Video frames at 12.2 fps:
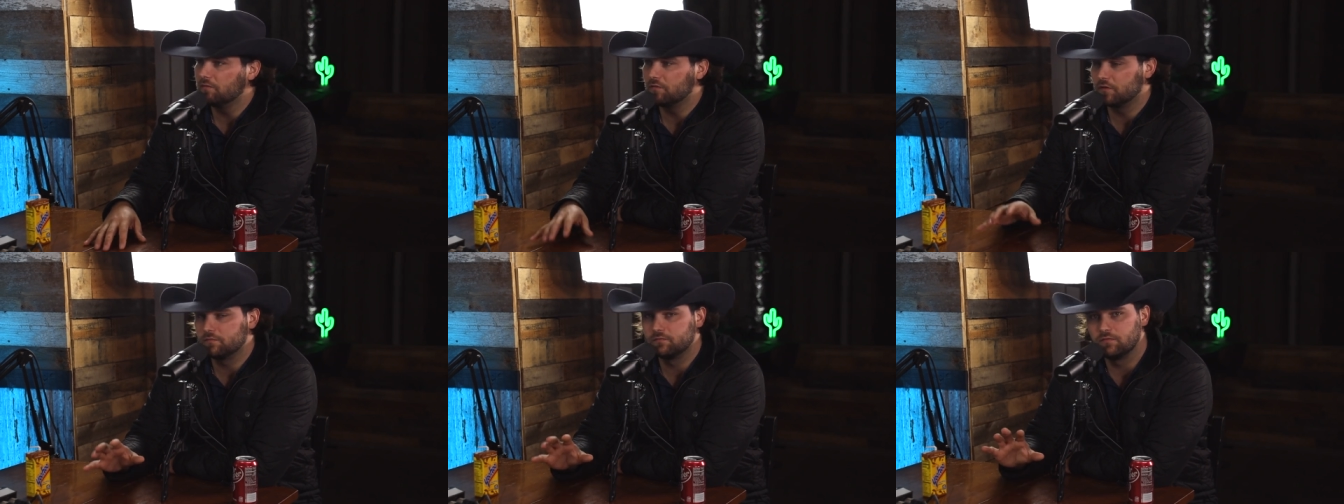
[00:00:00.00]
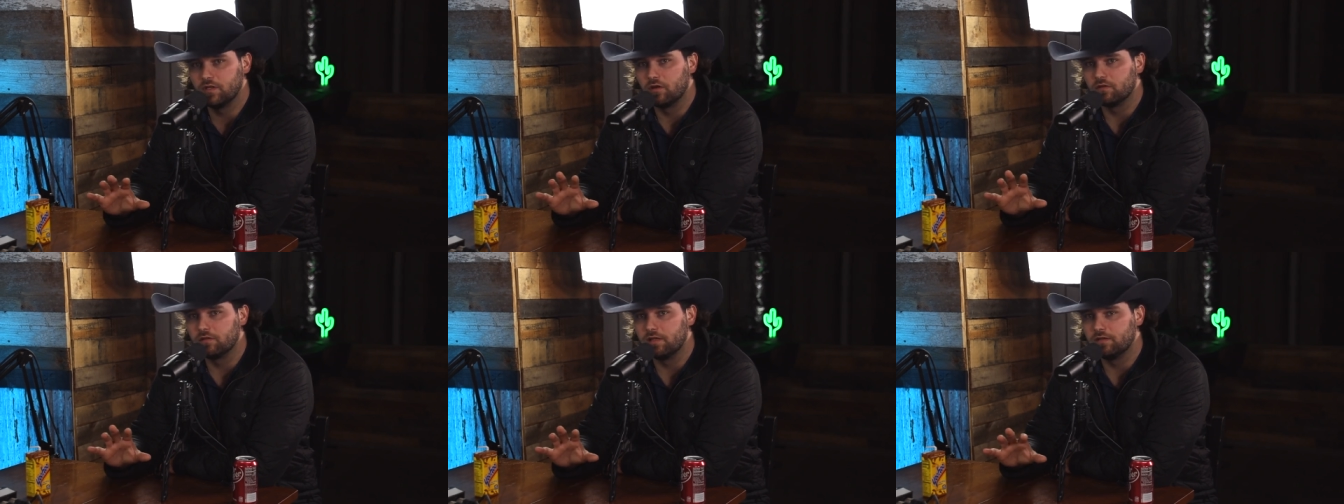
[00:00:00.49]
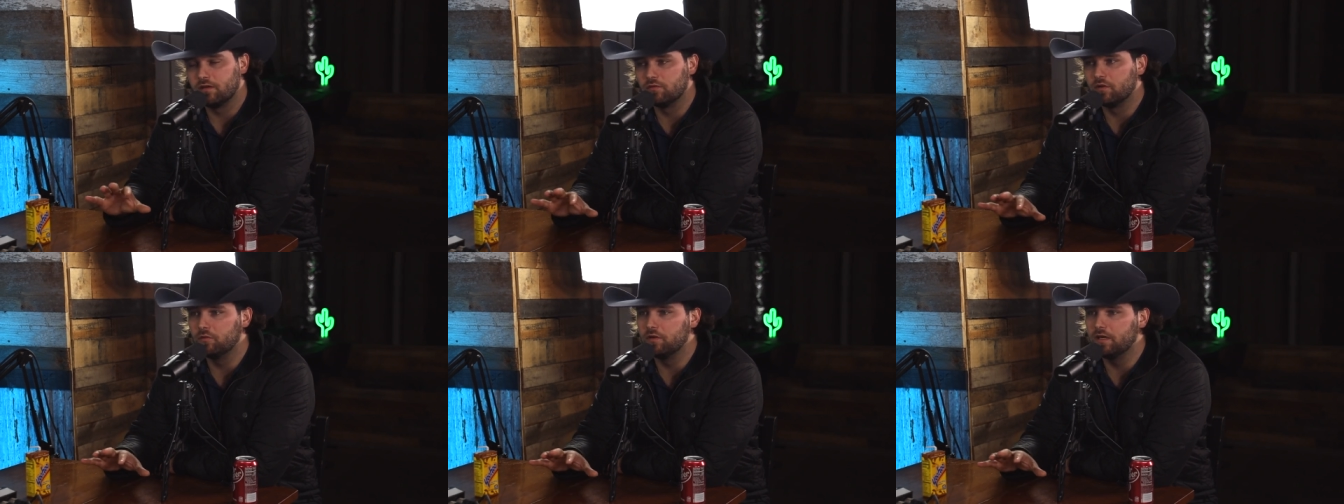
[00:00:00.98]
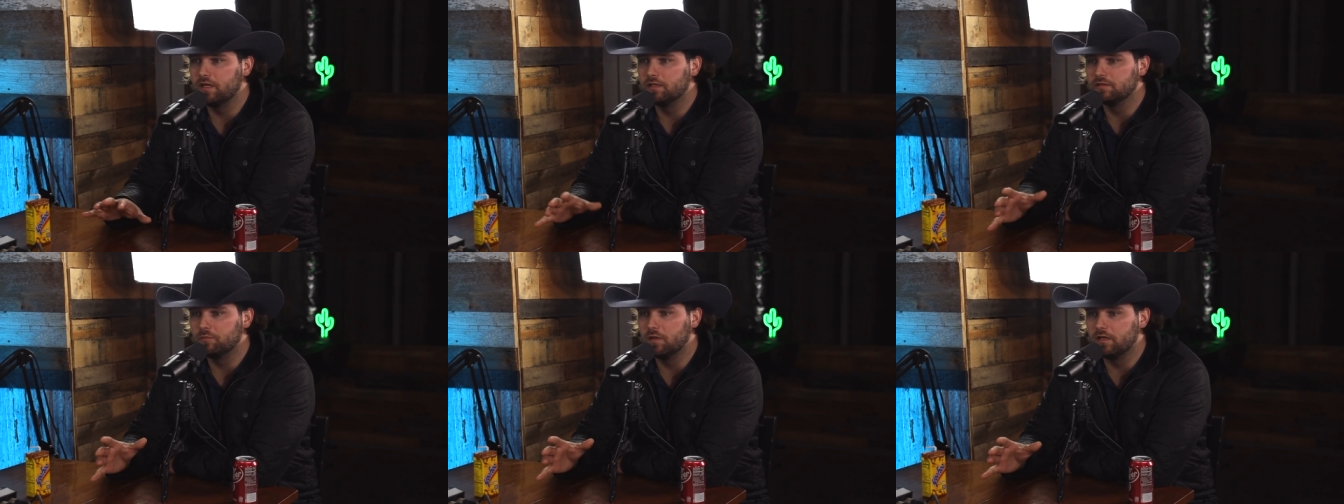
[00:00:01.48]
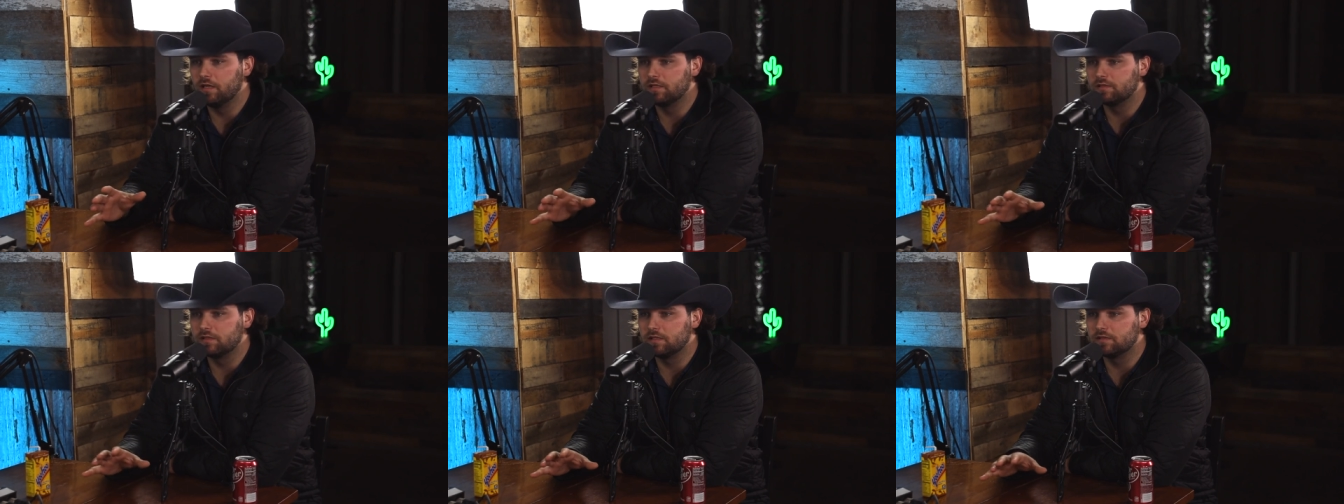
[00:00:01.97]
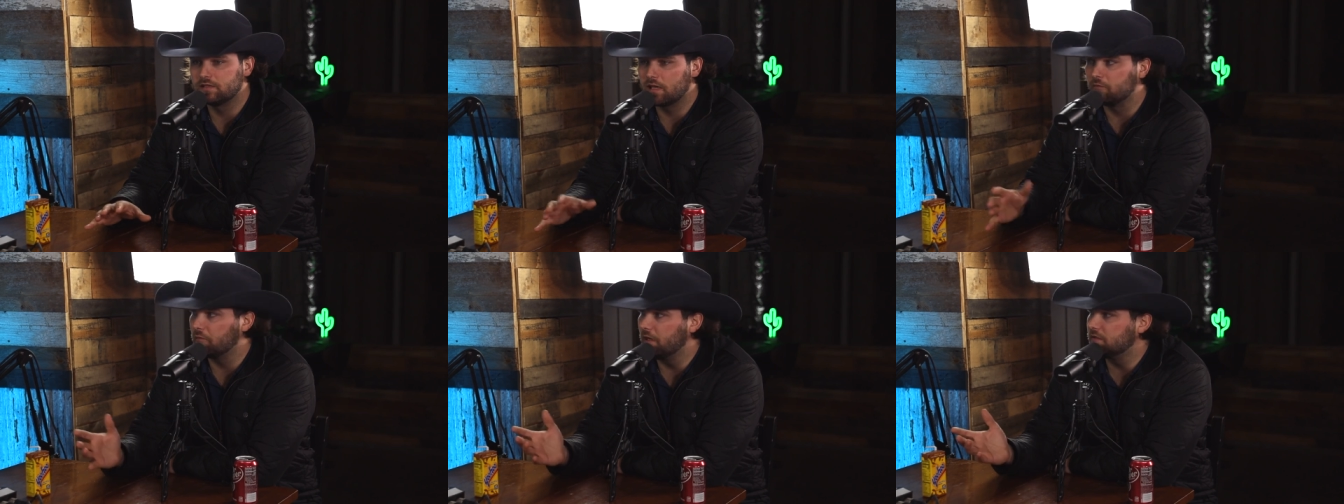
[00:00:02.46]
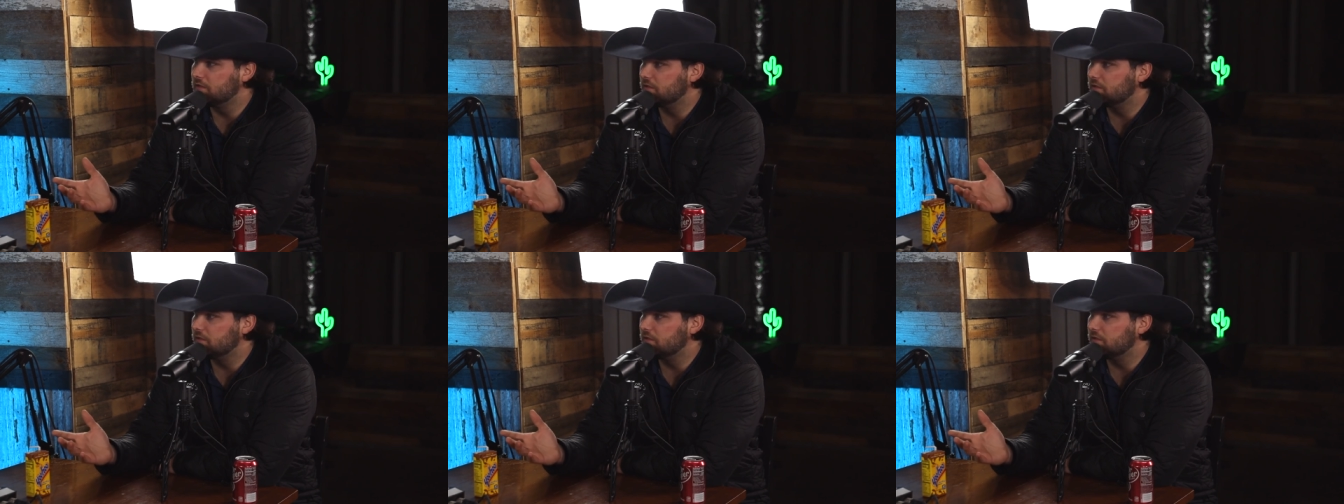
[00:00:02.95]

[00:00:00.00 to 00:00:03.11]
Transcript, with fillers: for y'all that don't know what it is, but it's it's like Red